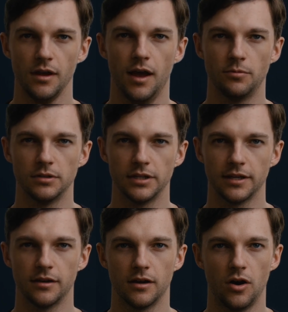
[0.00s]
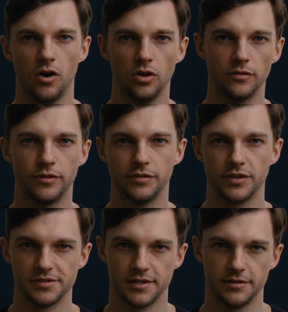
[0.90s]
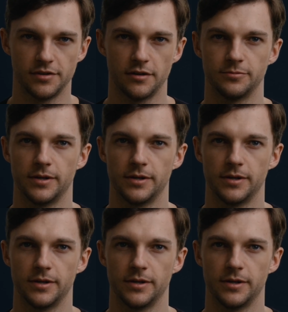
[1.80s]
I will link all of the things that I talked